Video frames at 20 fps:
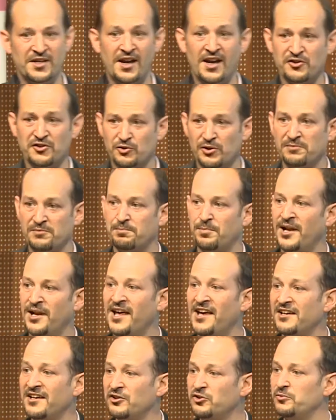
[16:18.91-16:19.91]
actually
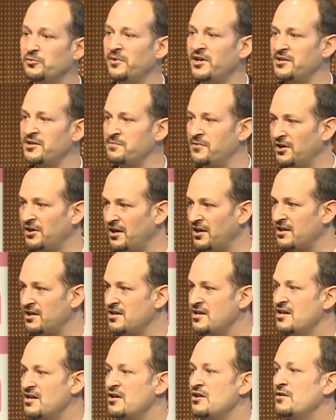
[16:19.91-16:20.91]
planning to make money
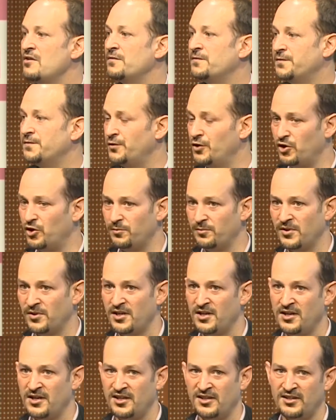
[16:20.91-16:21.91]
from
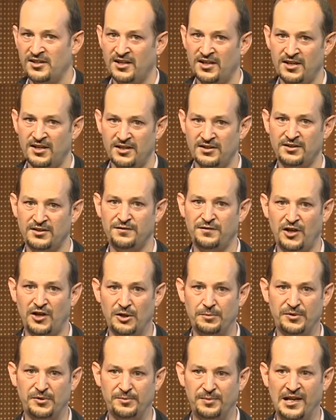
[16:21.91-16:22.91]
the
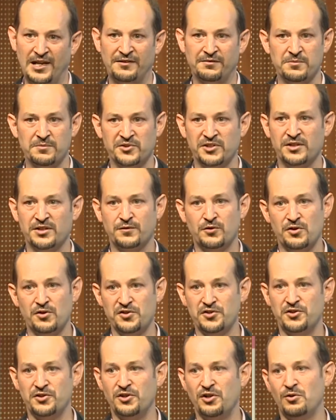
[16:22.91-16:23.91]
developer platforms. And of course,
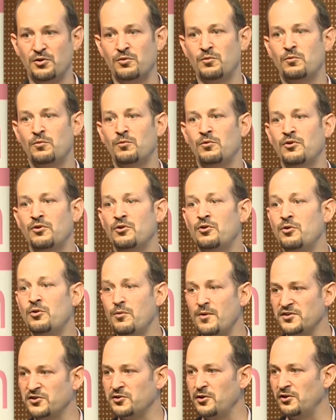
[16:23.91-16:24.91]
you know who
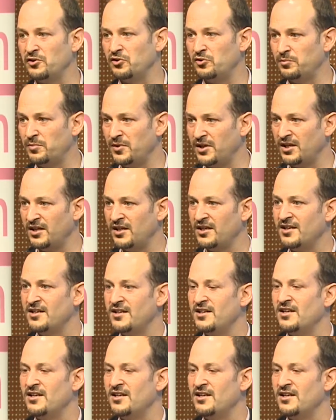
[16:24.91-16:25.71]
is going to be